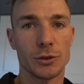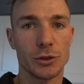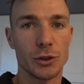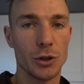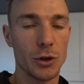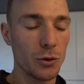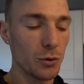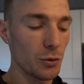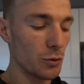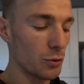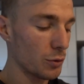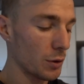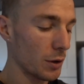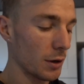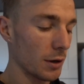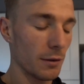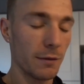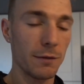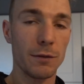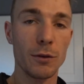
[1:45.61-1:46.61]

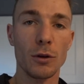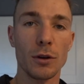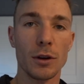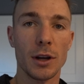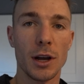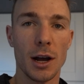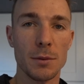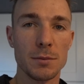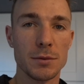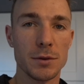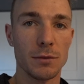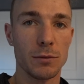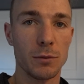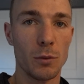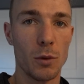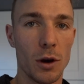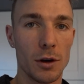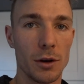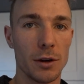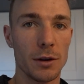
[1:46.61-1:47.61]
two full cups
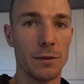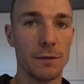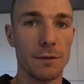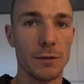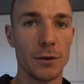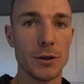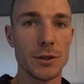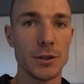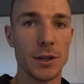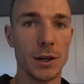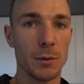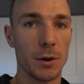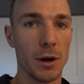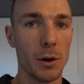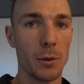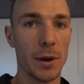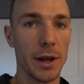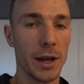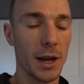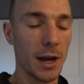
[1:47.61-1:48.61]
of water first thing when
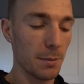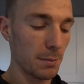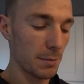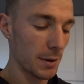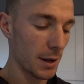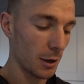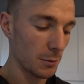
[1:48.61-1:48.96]
I wake up.